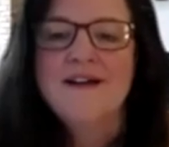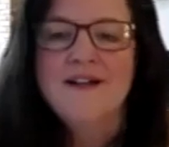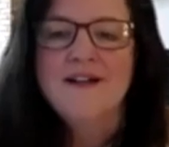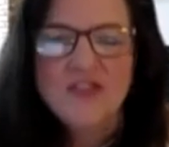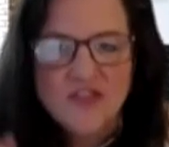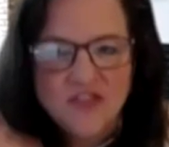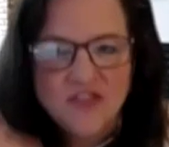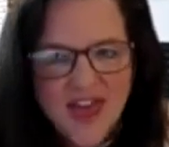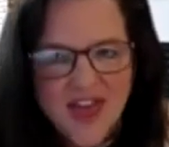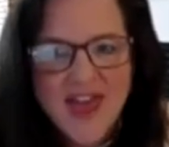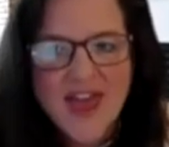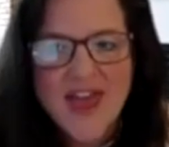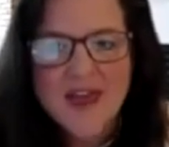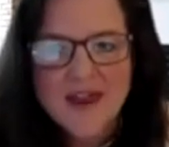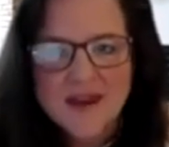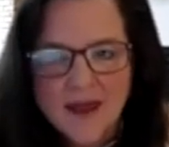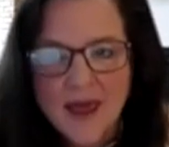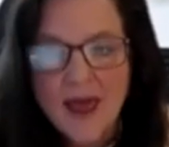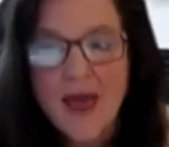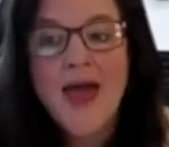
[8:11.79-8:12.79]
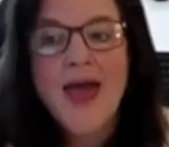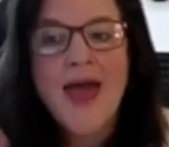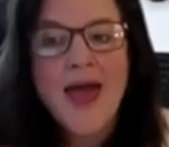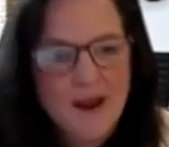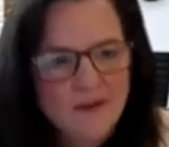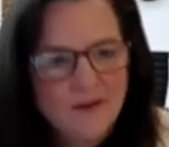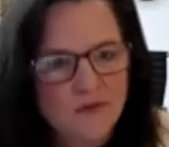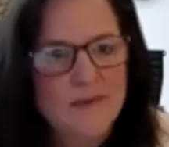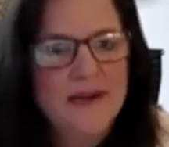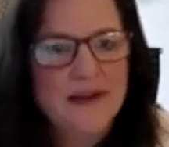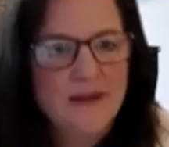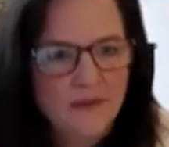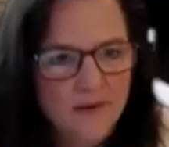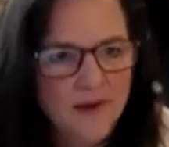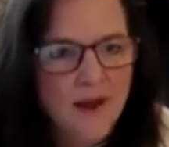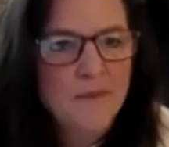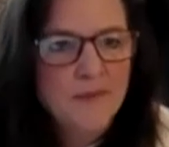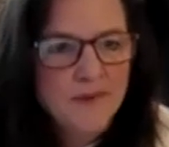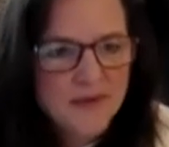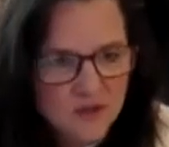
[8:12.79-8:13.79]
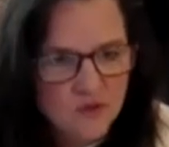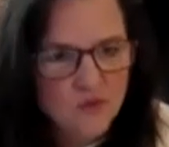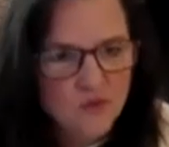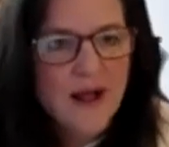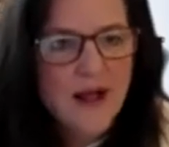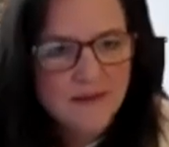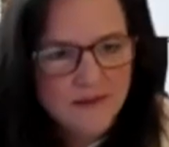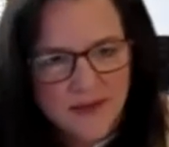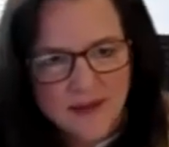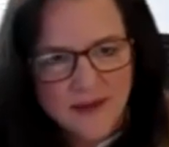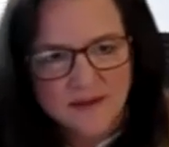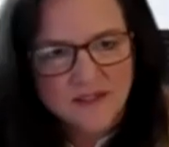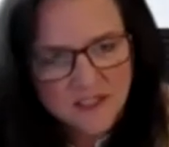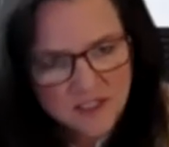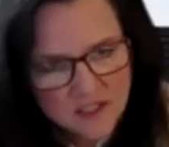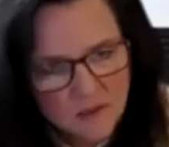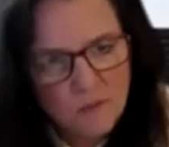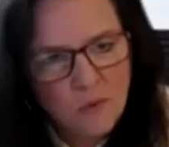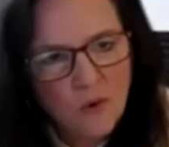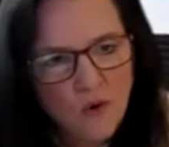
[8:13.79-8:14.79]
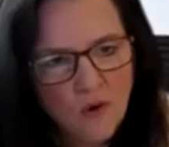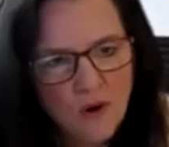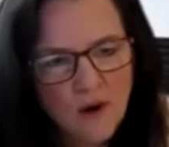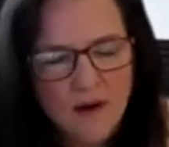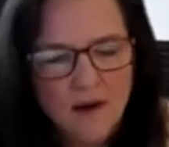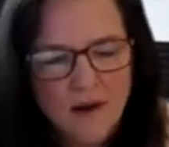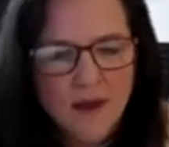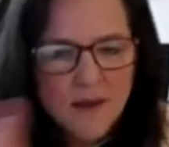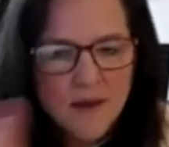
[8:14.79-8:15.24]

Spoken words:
then everybody in the company is rallying to support.